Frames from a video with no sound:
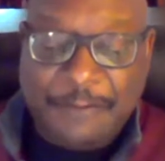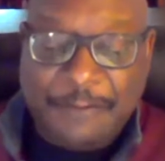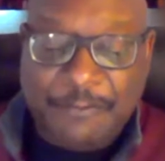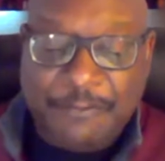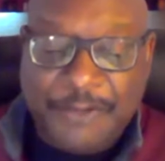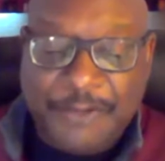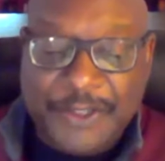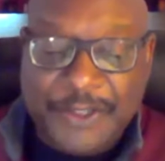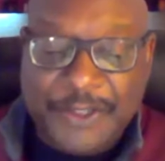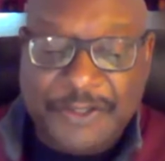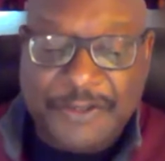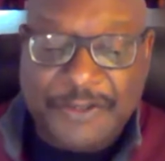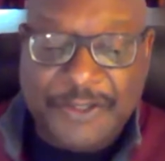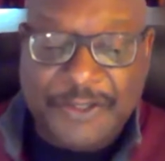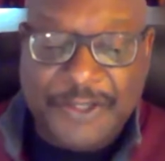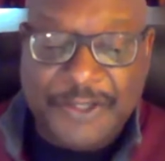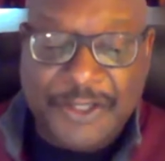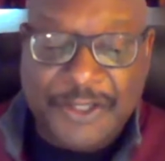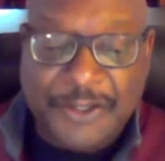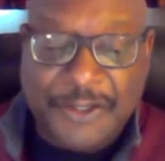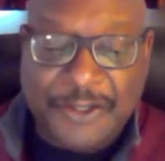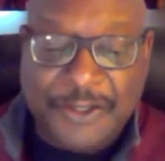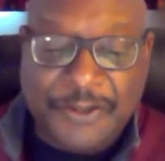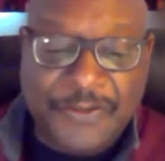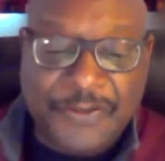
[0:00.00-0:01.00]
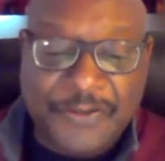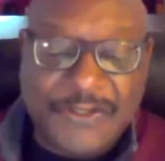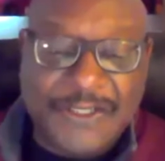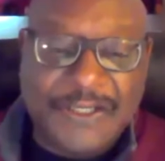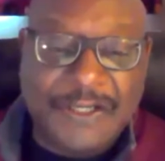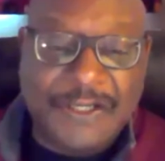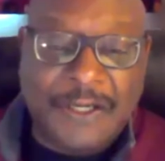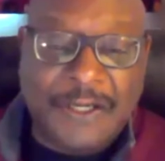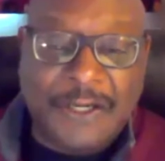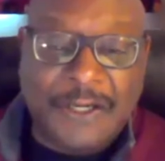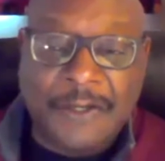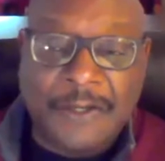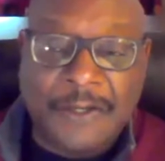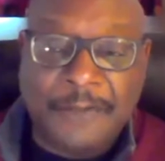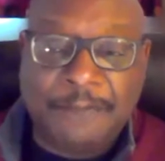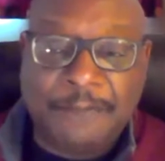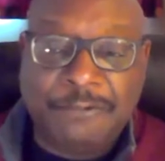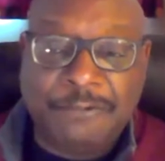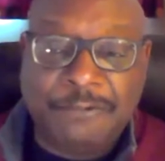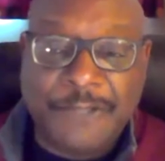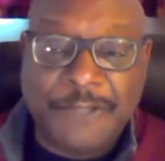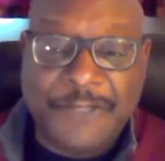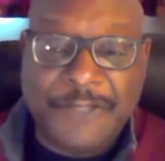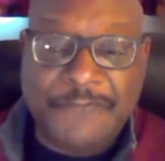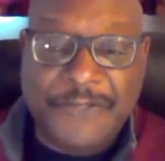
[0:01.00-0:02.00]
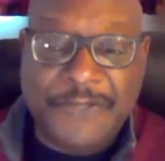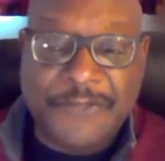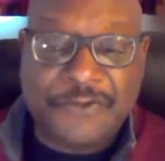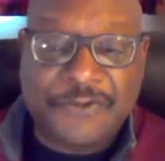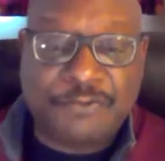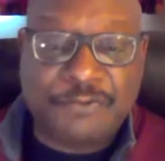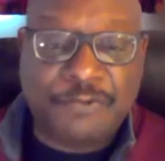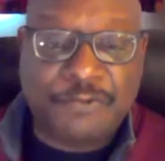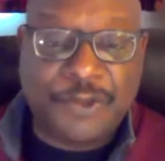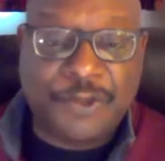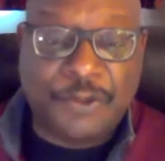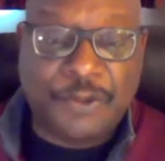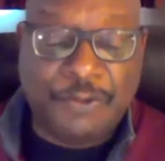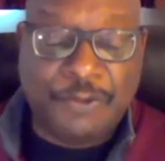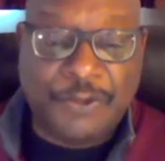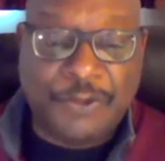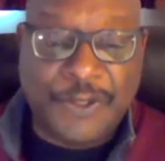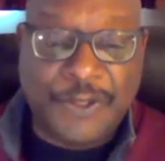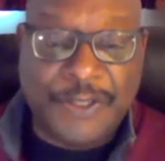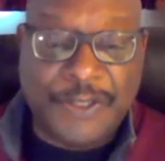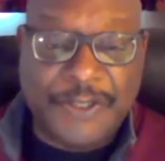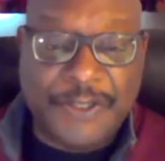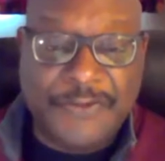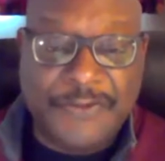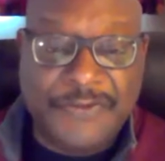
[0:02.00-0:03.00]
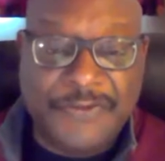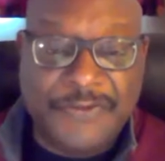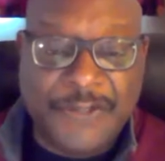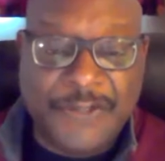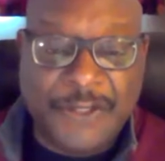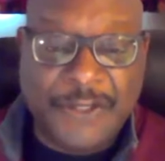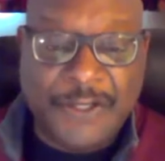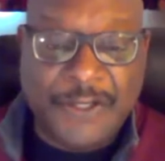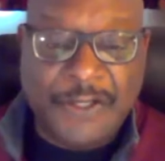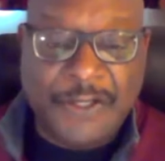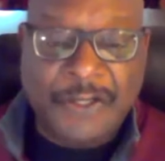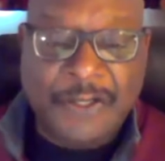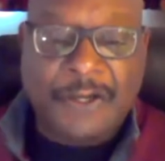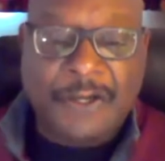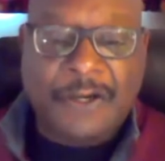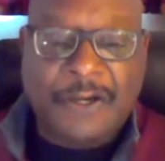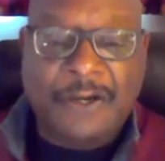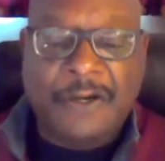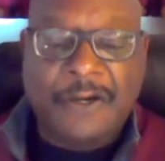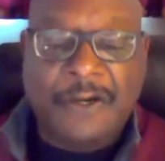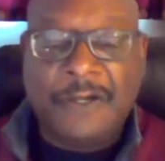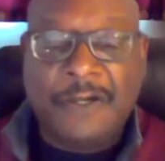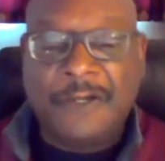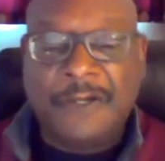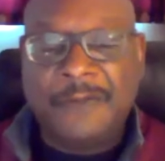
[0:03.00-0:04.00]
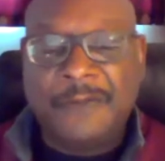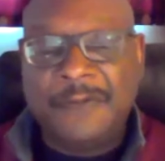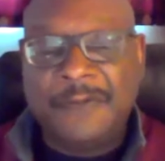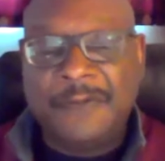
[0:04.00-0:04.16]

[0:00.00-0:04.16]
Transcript: One thing I want you to know that our previous recordings